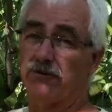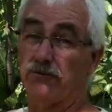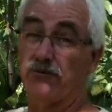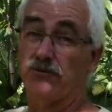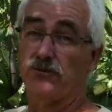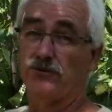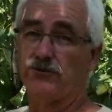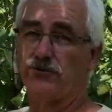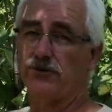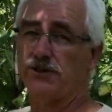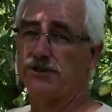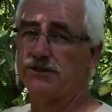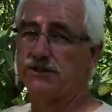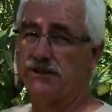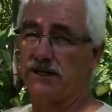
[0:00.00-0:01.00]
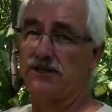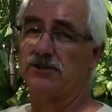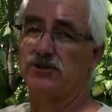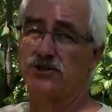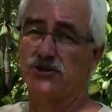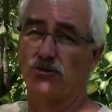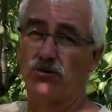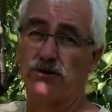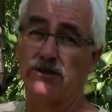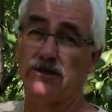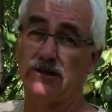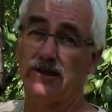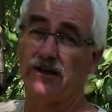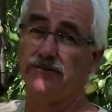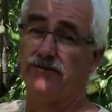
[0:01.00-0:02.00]
from fruit trees does shorten the
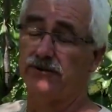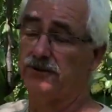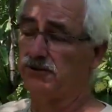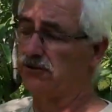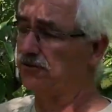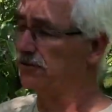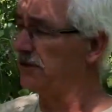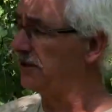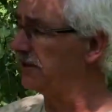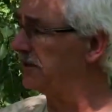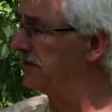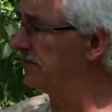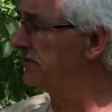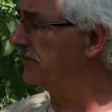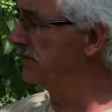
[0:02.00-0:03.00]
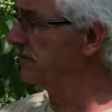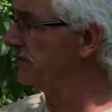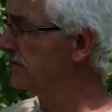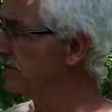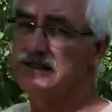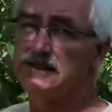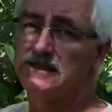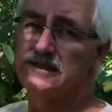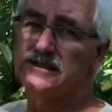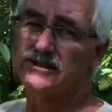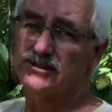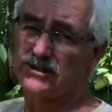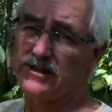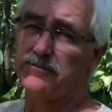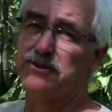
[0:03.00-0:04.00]
life of the tree.
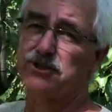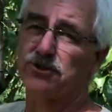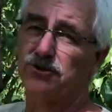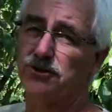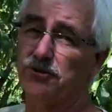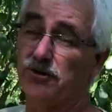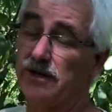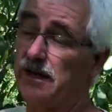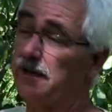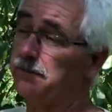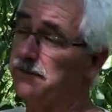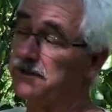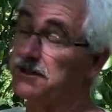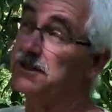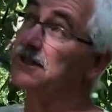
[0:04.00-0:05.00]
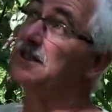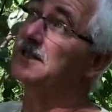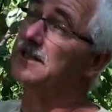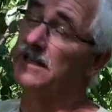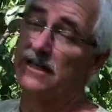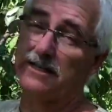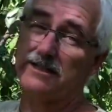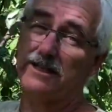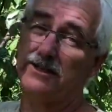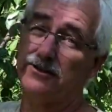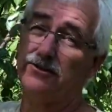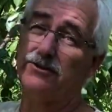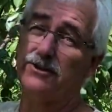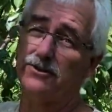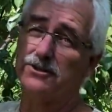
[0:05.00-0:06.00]
So let me show you what happens. In this case, I
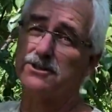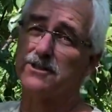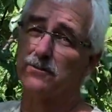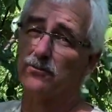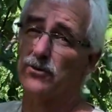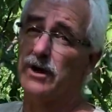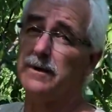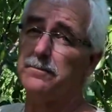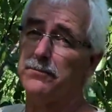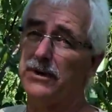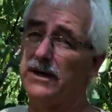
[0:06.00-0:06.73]
know there are some ripe